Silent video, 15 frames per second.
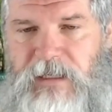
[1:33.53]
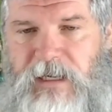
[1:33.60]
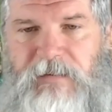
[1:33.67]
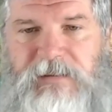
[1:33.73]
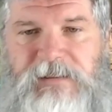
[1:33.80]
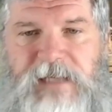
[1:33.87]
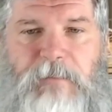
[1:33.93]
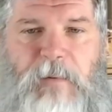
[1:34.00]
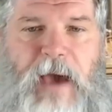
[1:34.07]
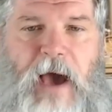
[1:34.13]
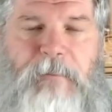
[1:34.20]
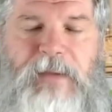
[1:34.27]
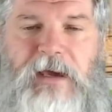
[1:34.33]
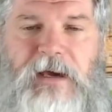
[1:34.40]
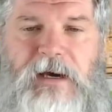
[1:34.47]
Now, this came
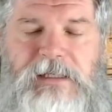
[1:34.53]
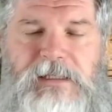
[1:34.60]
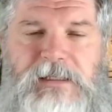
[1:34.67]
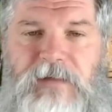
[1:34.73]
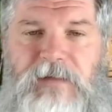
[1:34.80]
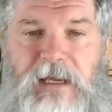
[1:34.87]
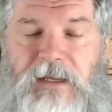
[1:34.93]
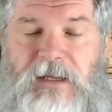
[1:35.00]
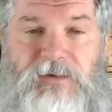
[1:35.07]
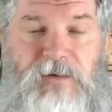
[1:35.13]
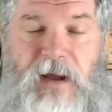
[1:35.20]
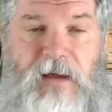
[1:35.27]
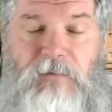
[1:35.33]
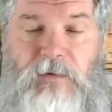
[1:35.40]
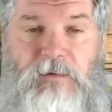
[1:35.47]
about because of the
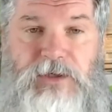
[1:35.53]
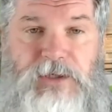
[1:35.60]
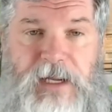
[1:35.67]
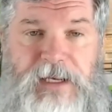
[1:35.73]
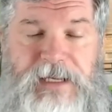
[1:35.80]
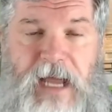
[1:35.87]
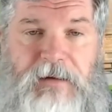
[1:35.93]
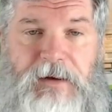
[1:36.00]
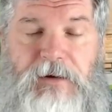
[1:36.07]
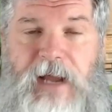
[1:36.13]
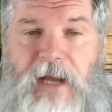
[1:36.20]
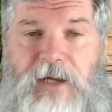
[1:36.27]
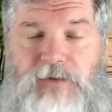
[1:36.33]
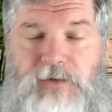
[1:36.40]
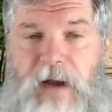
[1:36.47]
travel shutdown.
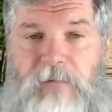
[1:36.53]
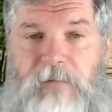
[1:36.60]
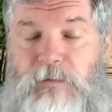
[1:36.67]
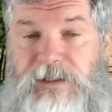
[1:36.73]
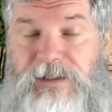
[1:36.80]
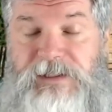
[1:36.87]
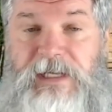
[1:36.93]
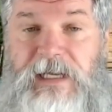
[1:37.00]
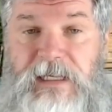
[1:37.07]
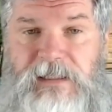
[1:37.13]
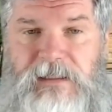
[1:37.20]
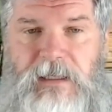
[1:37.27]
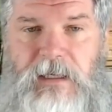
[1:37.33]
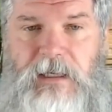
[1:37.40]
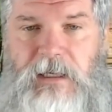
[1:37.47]
International travel was
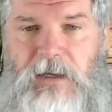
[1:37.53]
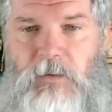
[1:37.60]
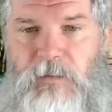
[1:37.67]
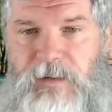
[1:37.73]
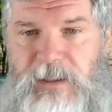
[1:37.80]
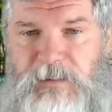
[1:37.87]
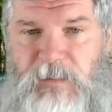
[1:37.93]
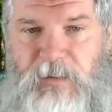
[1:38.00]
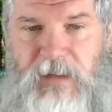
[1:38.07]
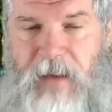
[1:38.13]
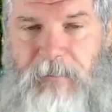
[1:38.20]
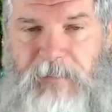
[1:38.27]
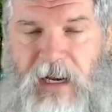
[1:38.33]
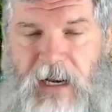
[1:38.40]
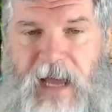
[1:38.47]
ceased when this
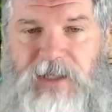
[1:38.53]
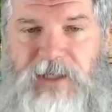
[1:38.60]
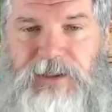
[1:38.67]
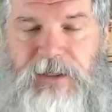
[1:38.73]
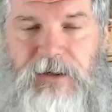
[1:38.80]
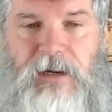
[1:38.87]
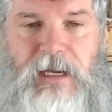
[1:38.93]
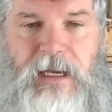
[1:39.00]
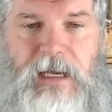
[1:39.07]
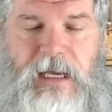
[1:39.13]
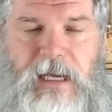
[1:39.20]
happened last year.